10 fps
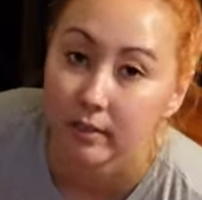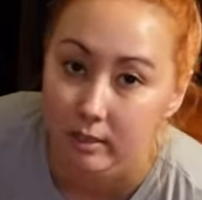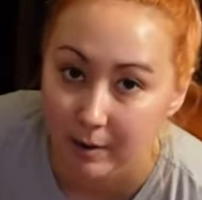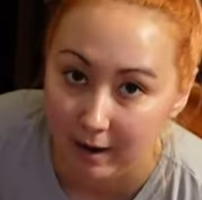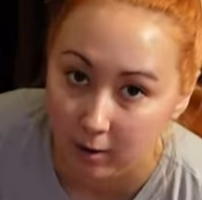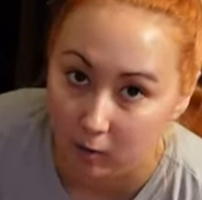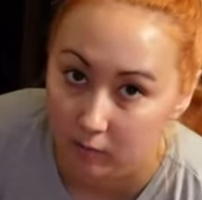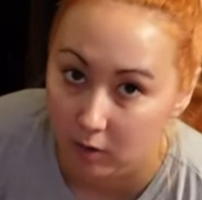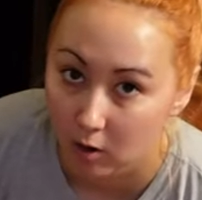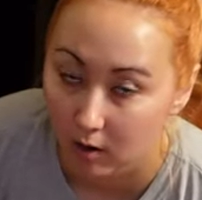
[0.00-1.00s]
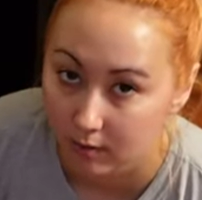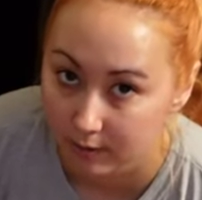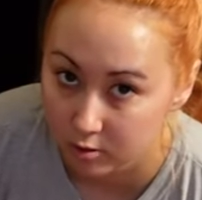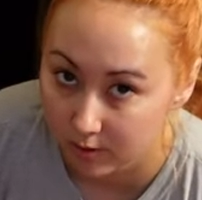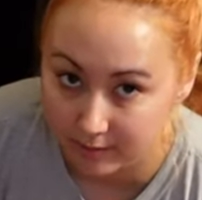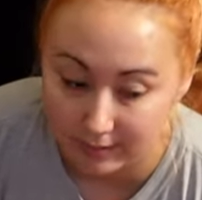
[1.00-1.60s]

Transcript: need to pack all of our electronics.